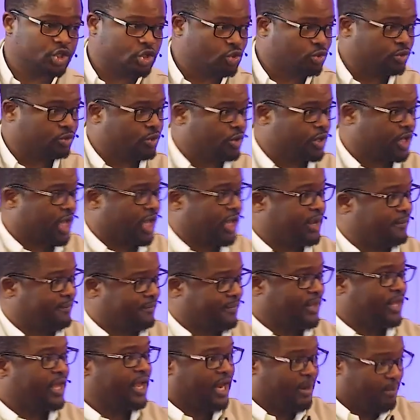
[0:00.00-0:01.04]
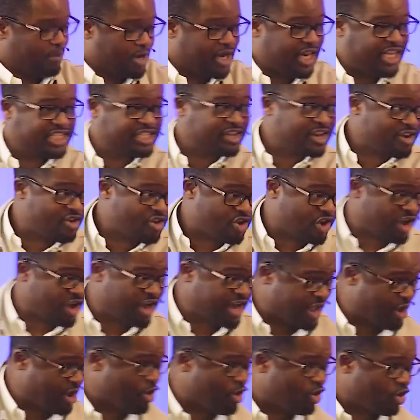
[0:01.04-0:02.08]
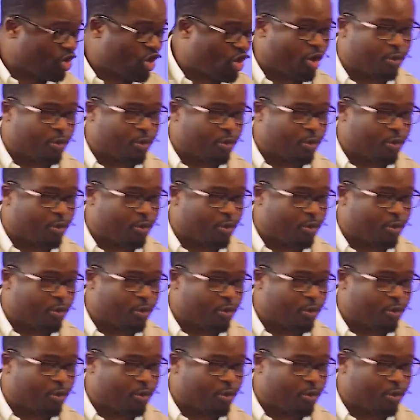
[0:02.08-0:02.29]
very soon, okay? But let's clear